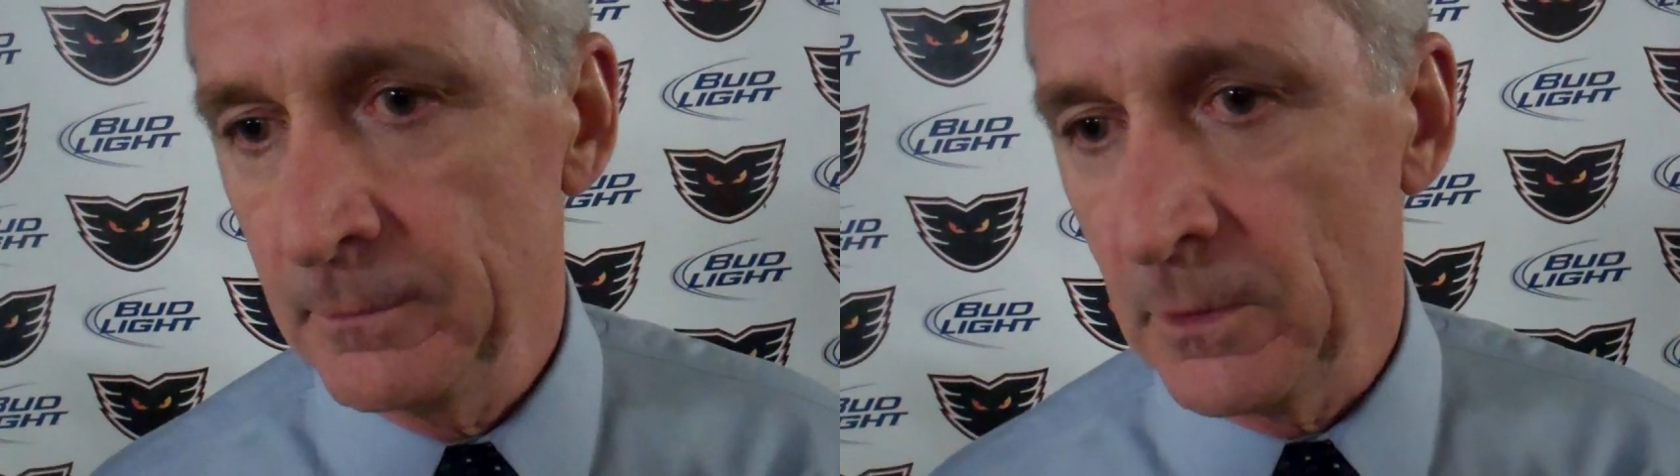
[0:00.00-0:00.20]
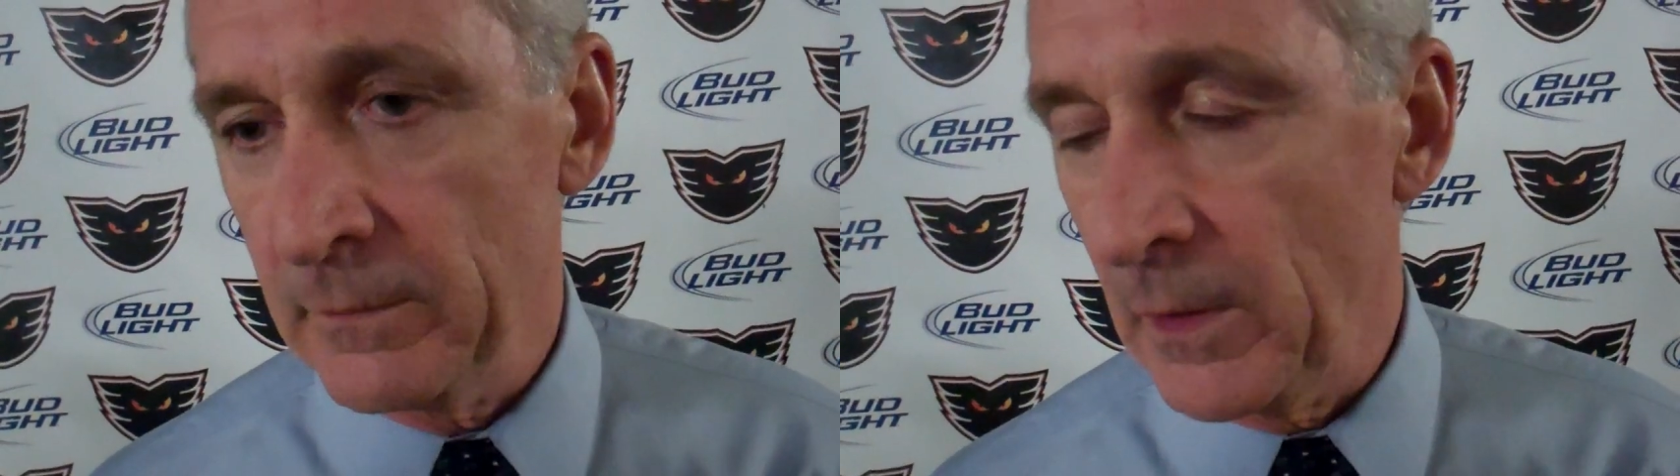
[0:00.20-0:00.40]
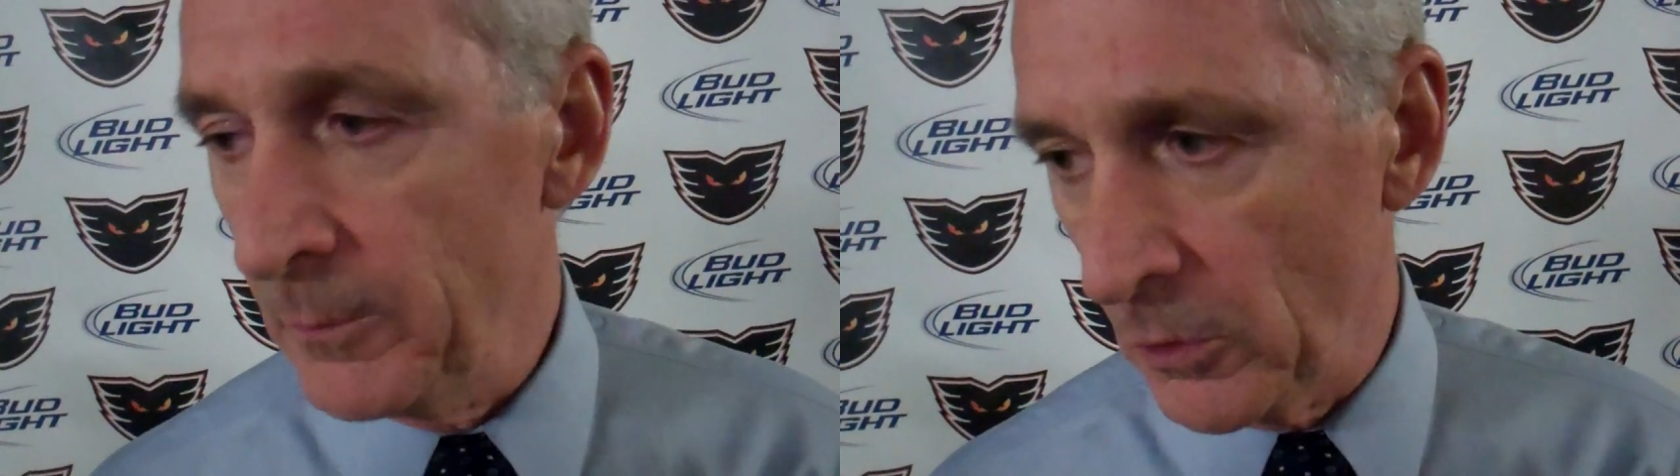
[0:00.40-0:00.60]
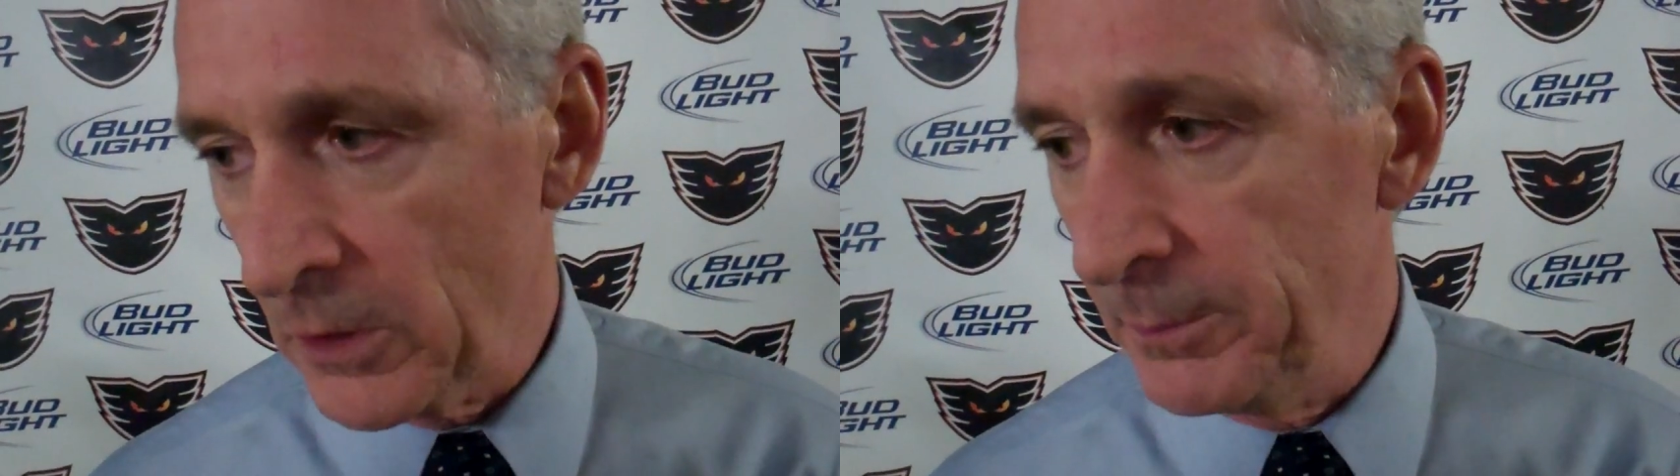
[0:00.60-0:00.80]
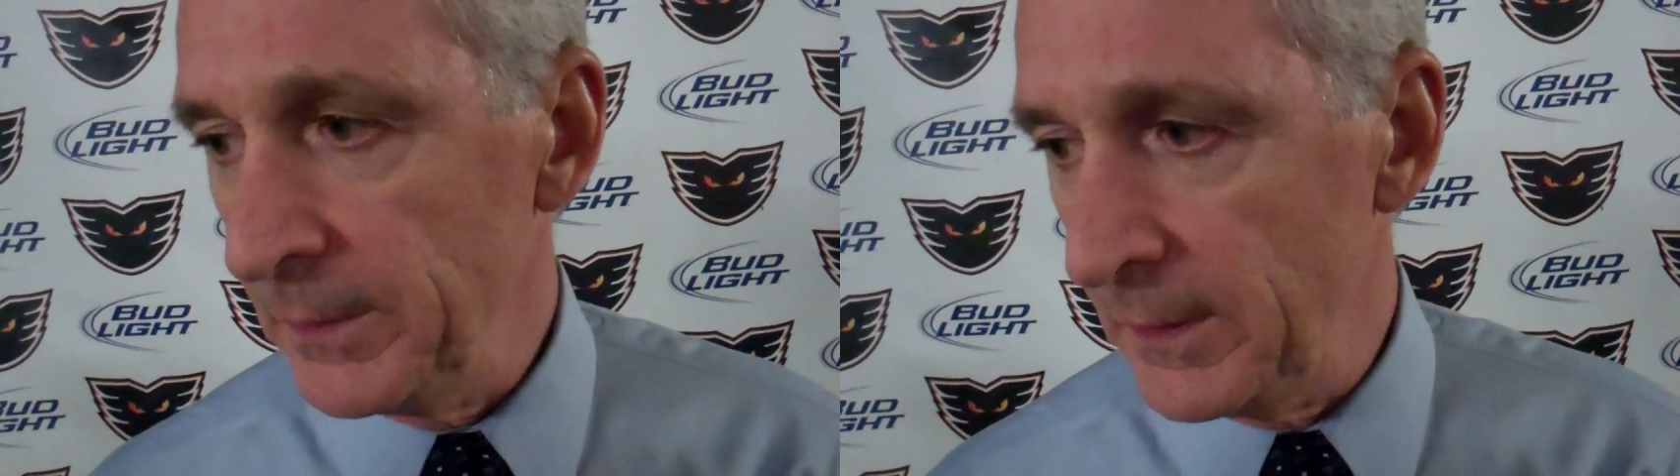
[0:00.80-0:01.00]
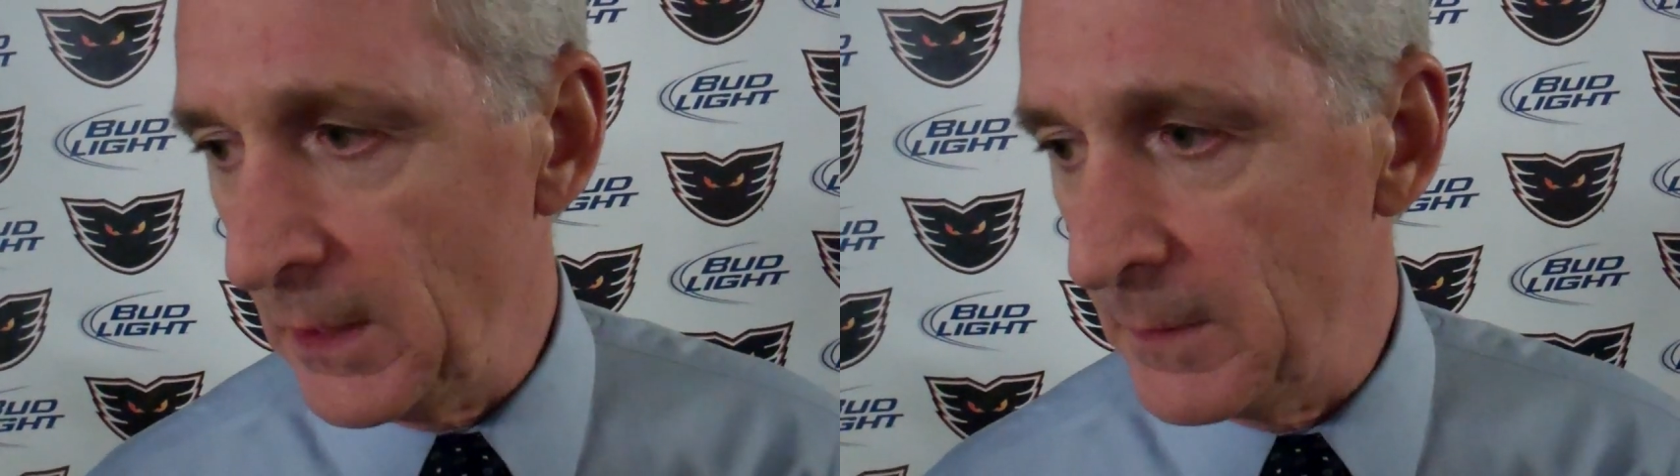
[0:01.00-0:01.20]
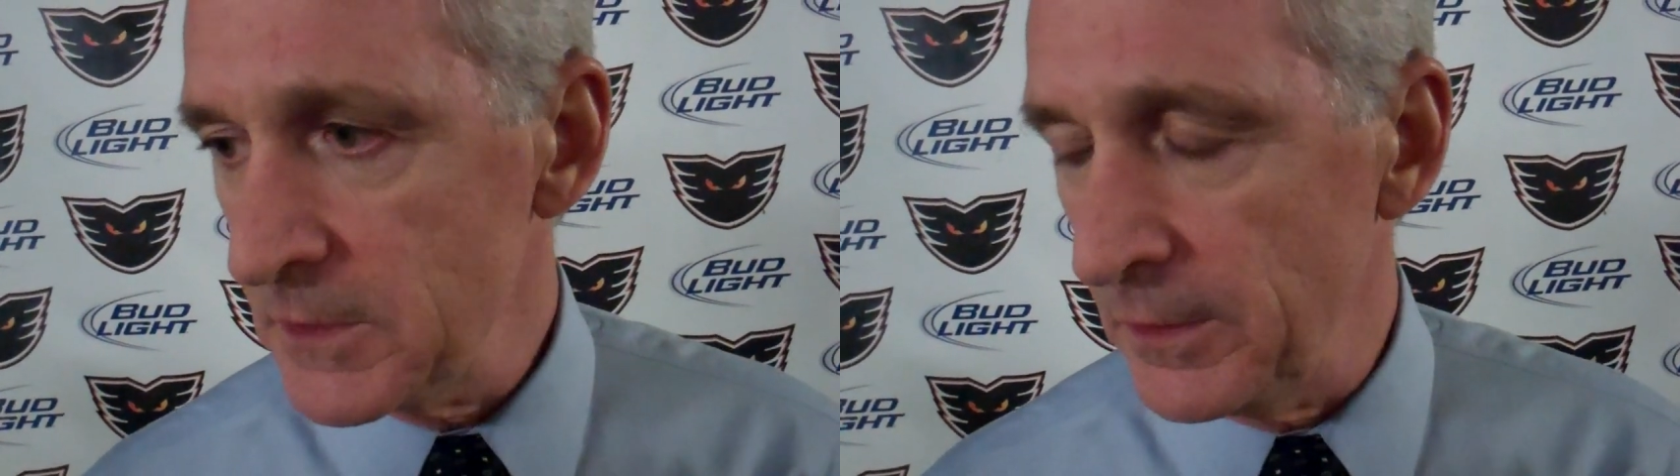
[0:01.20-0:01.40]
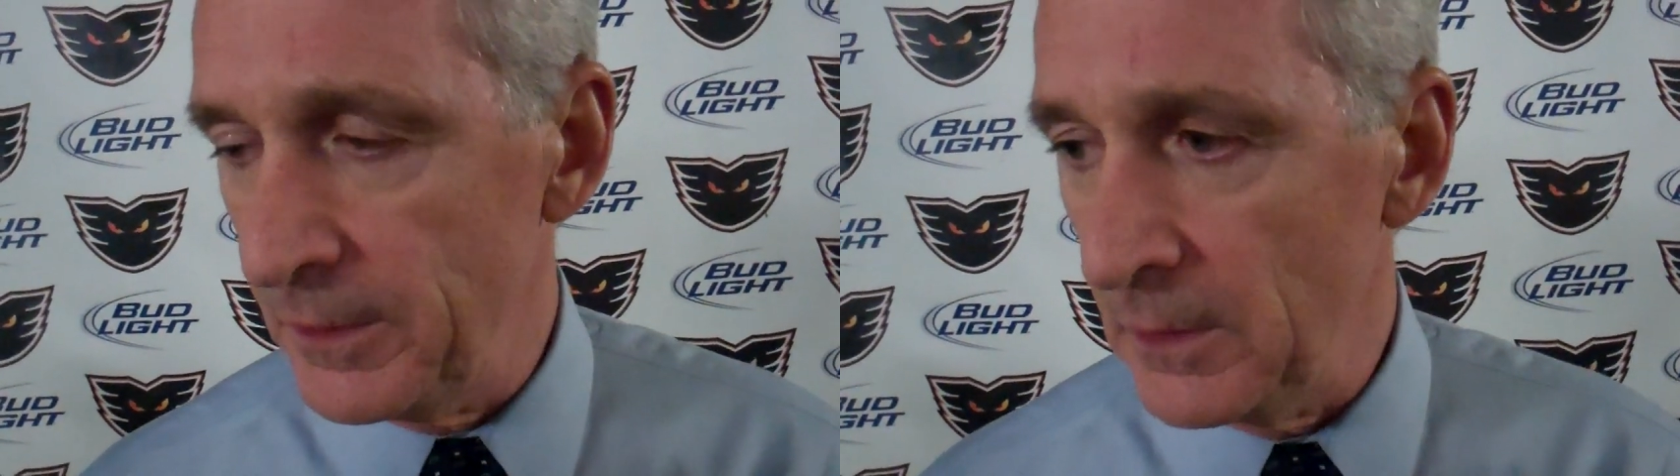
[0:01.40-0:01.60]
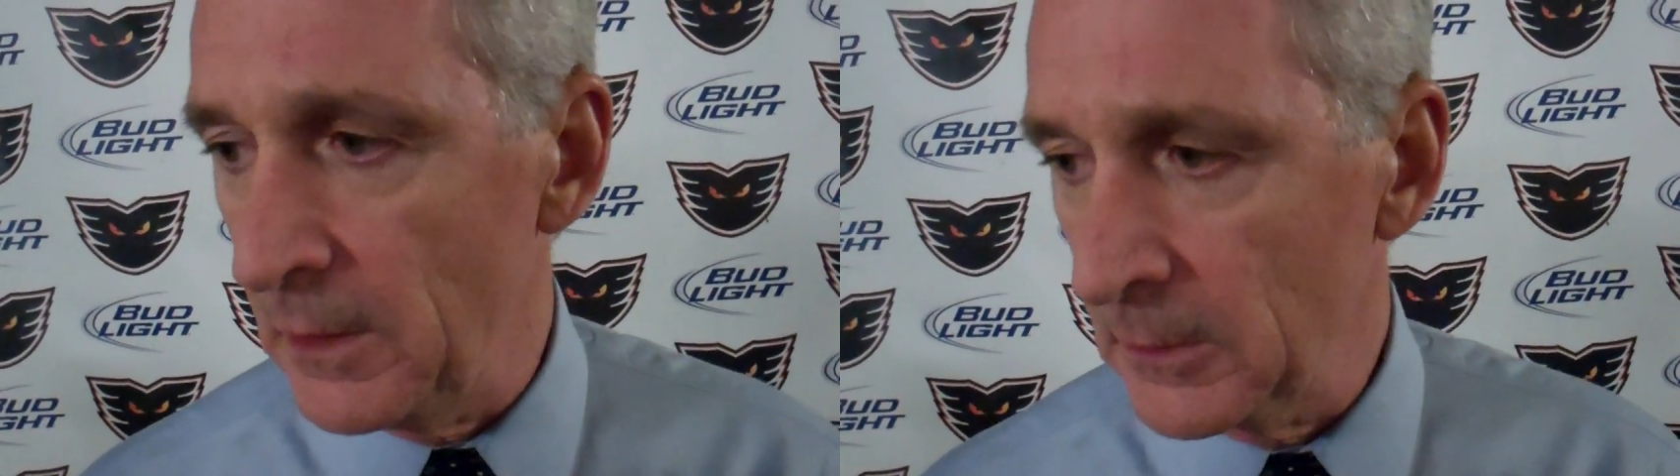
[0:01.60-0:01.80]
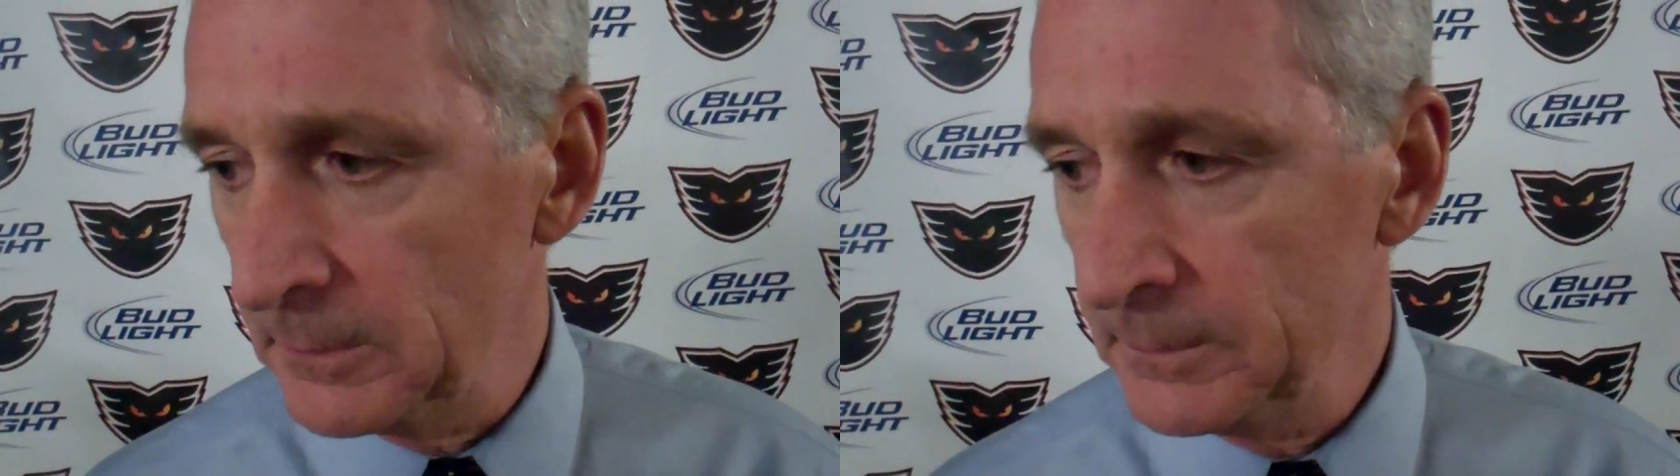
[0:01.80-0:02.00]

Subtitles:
one of our more complete games all year long.